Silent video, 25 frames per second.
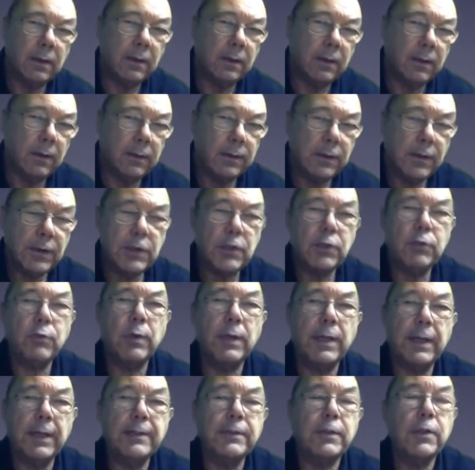and this is
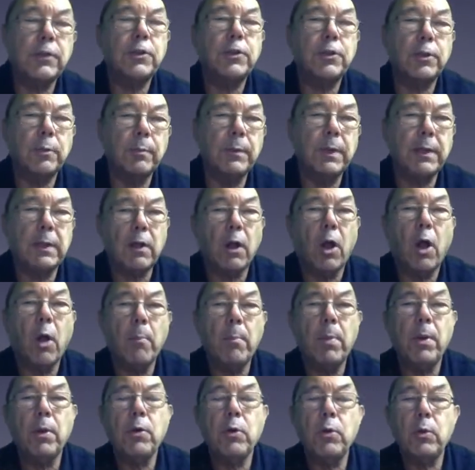related to something called
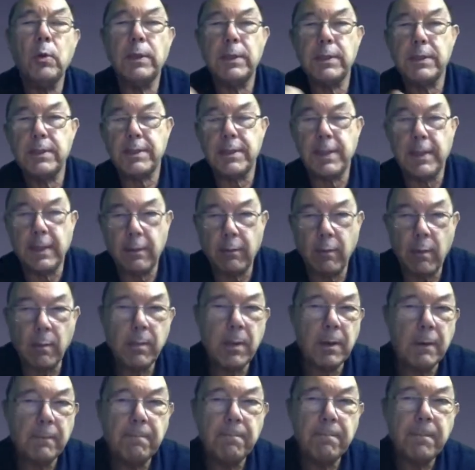Bernoulli's theorem,
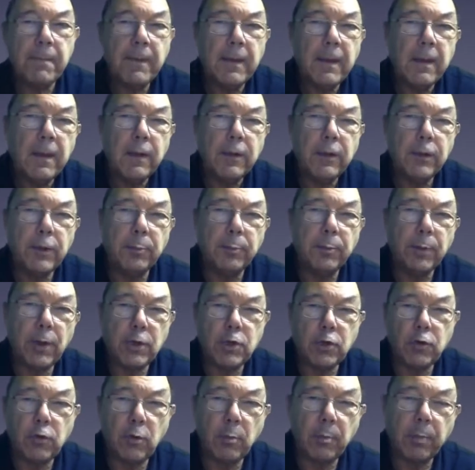the
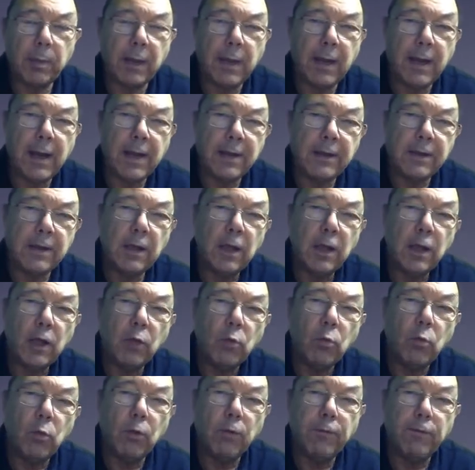pressure applied
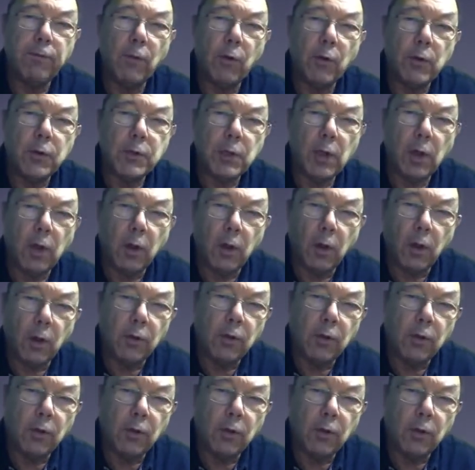will force all